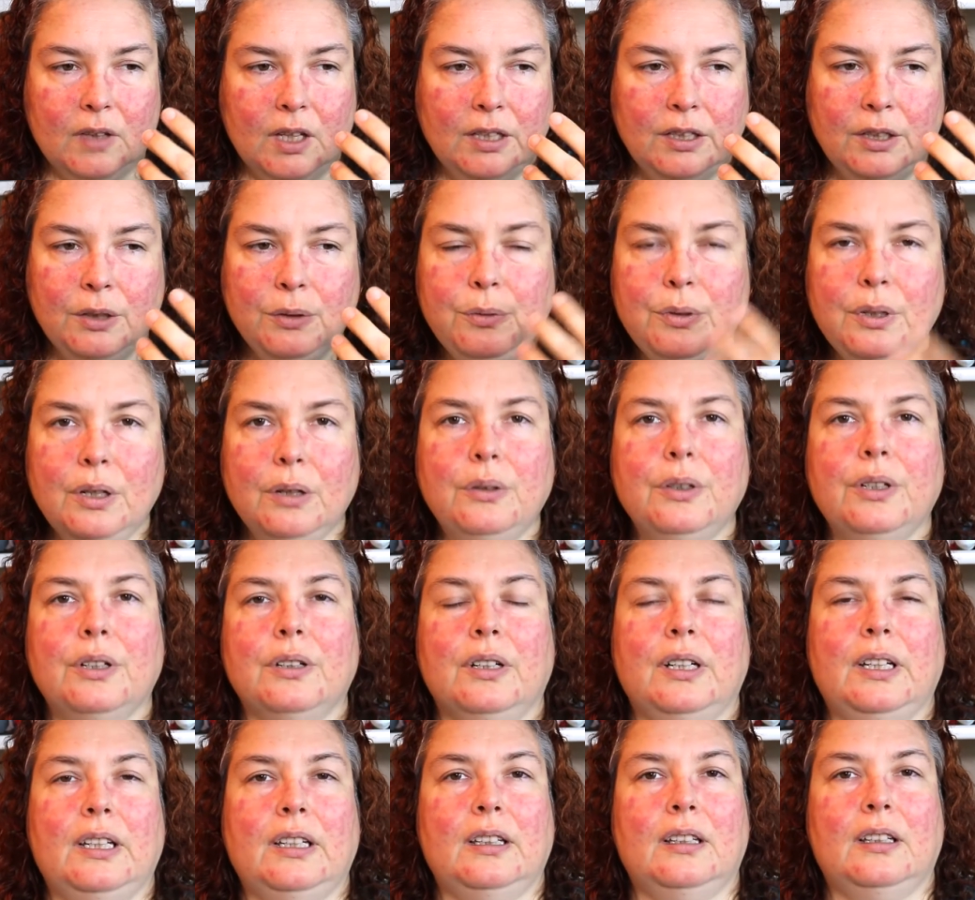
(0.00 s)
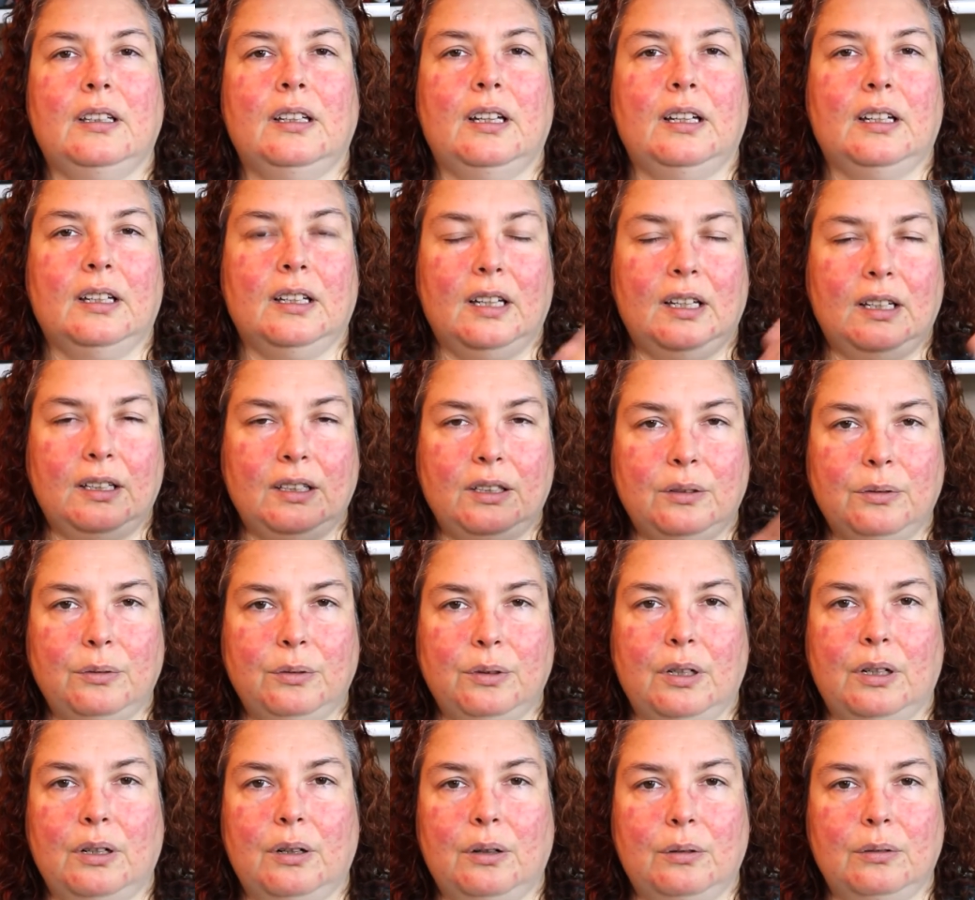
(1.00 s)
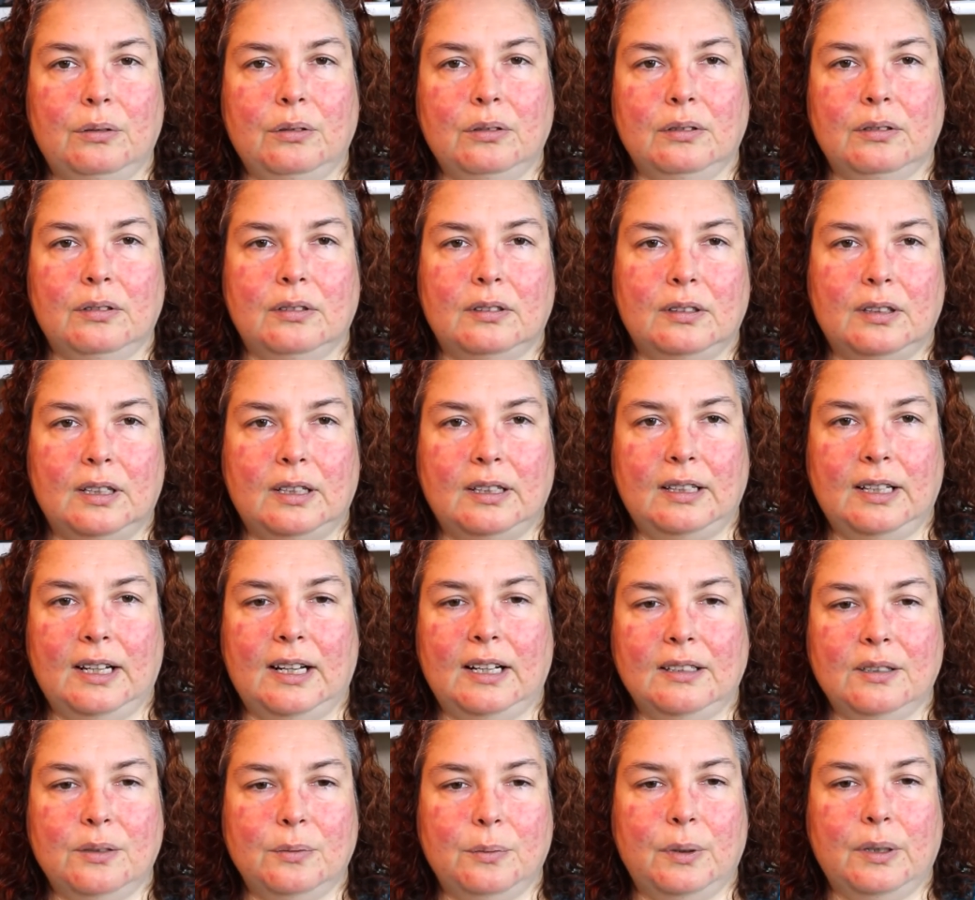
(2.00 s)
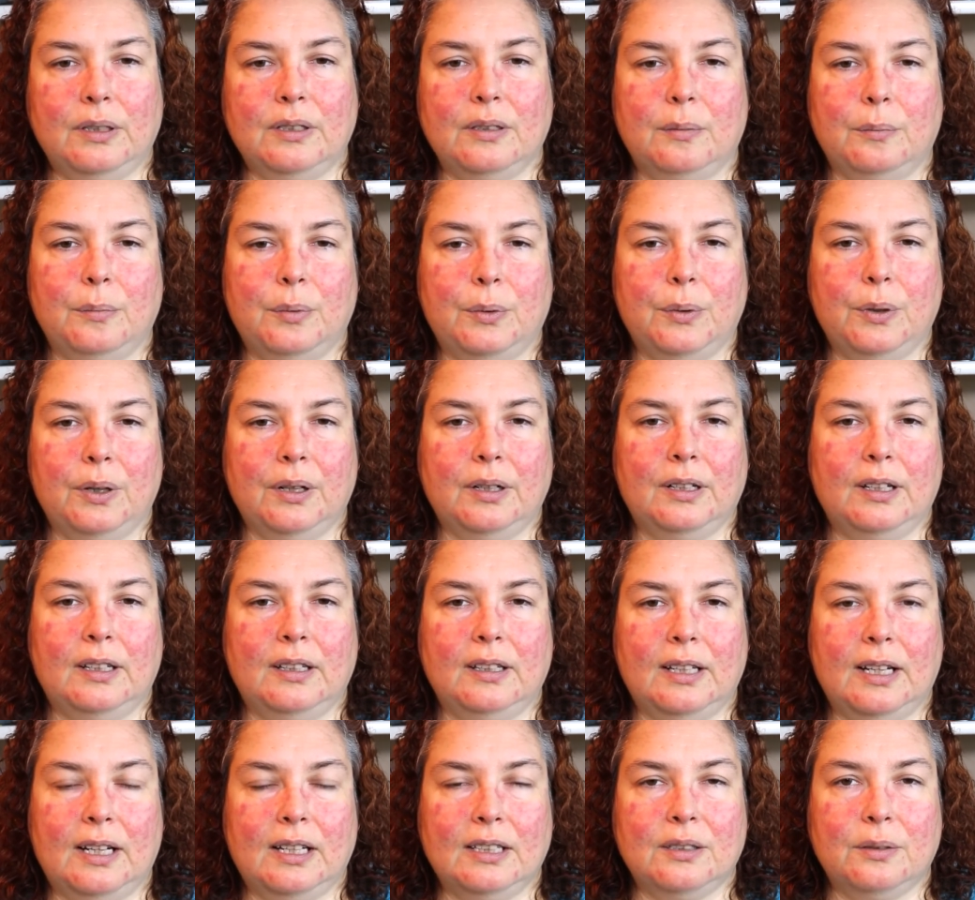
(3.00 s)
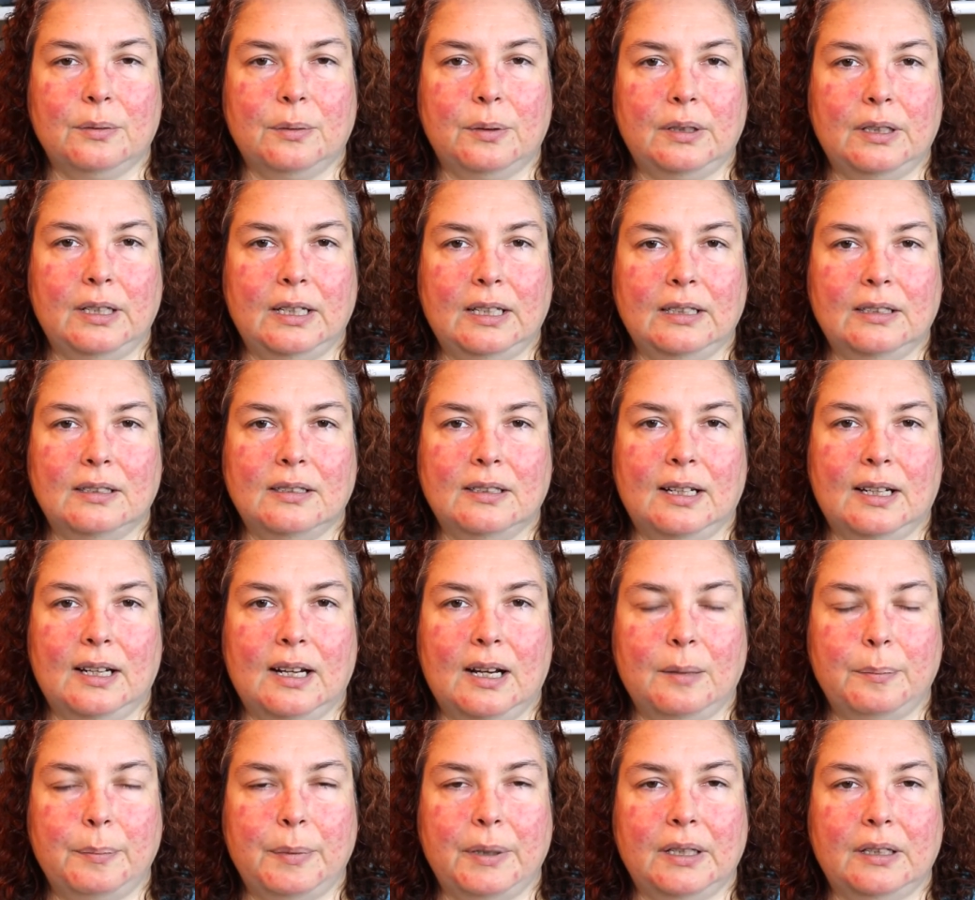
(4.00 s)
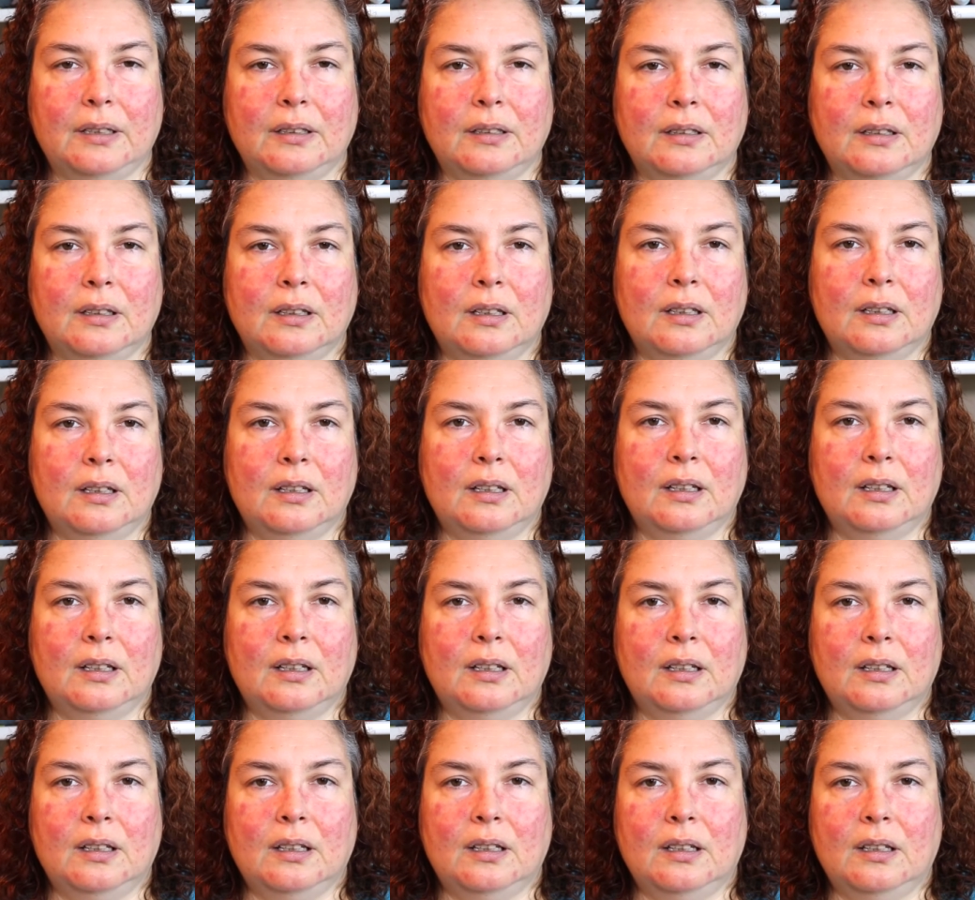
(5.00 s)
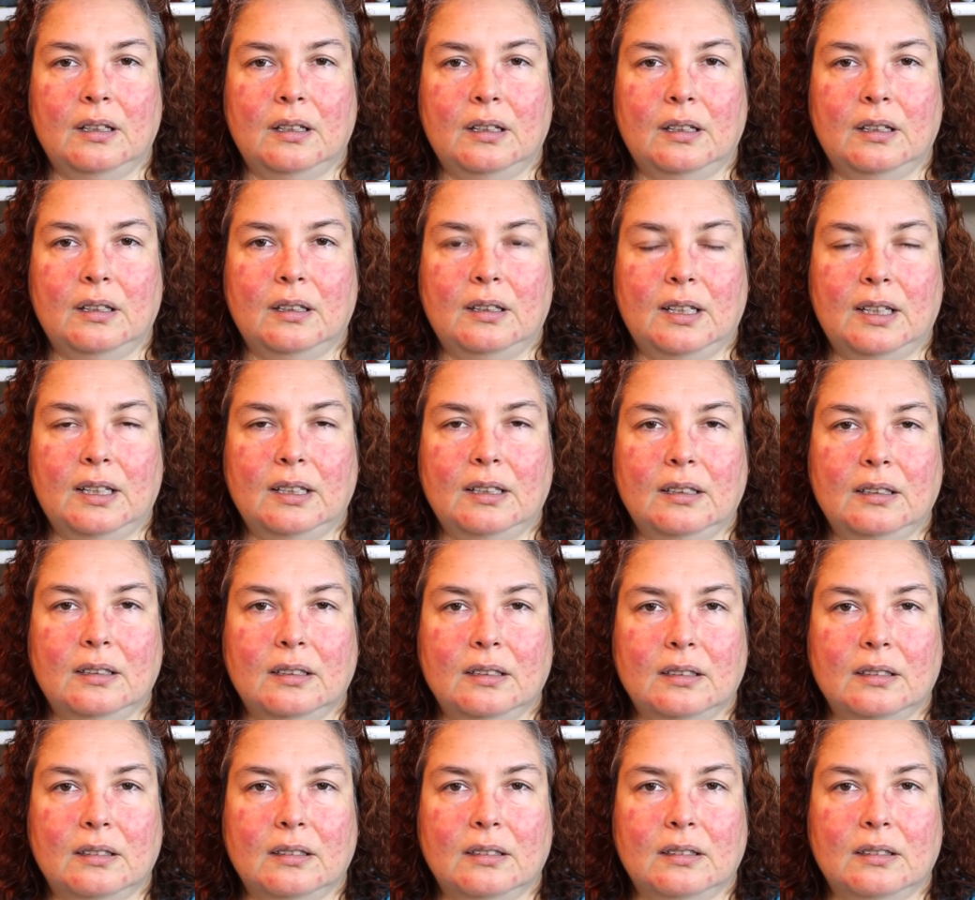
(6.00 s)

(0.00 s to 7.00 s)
you know you're healing and you know that that's what's important and that's what needs to happen, then